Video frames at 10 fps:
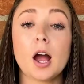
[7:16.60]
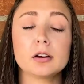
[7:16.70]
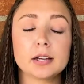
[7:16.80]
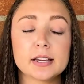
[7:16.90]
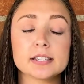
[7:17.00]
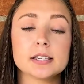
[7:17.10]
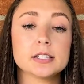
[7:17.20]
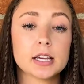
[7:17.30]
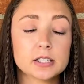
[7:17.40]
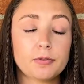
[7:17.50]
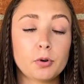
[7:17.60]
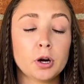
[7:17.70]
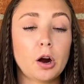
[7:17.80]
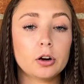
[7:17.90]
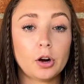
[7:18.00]
All right, guys, these next
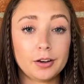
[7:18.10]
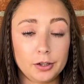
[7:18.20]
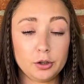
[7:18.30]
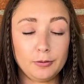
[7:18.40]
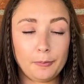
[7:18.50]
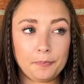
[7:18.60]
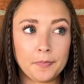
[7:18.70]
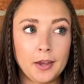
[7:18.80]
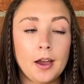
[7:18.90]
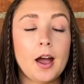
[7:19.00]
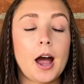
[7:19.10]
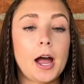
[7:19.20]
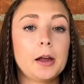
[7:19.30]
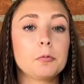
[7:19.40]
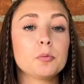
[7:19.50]
four are on you.
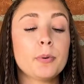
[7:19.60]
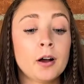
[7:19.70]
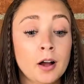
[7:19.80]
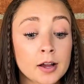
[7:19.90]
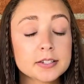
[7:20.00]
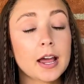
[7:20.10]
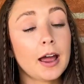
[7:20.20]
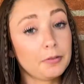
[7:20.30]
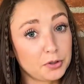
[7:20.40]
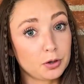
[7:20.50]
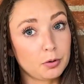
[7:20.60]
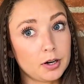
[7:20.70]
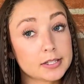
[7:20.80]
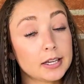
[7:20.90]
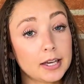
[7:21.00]
I will pause
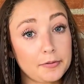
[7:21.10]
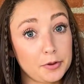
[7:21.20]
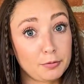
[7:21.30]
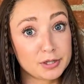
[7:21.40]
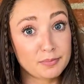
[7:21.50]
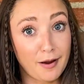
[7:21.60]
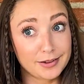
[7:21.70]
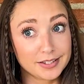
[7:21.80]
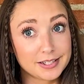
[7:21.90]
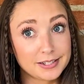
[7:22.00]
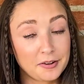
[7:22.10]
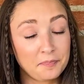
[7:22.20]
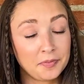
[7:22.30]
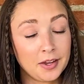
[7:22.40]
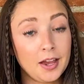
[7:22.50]
afterwards and give you the response.
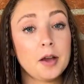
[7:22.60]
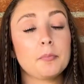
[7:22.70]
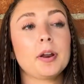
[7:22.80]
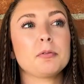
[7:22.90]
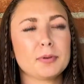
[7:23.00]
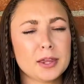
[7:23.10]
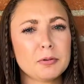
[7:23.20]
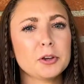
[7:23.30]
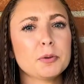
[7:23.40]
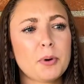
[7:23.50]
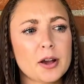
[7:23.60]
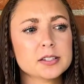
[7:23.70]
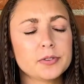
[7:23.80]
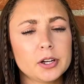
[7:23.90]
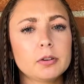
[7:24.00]
But I really want you to
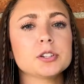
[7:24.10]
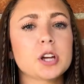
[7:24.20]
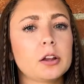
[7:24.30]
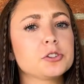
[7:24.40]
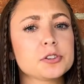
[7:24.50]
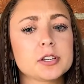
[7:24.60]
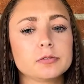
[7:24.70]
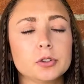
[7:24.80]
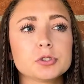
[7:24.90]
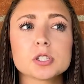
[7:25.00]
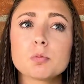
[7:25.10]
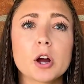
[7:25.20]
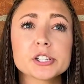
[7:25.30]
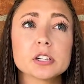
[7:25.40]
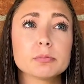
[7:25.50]
pause the video and challenge yourself. Don't just
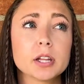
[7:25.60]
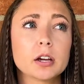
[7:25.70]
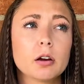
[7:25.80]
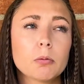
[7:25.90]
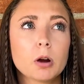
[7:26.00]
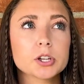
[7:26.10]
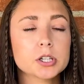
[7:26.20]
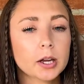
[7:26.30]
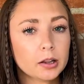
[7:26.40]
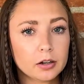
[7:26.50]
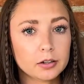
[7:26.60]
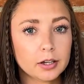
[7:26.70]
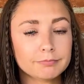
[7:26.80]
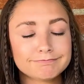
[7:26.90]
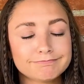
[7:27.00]
watch it and be like, oh, I watched it, I learned it.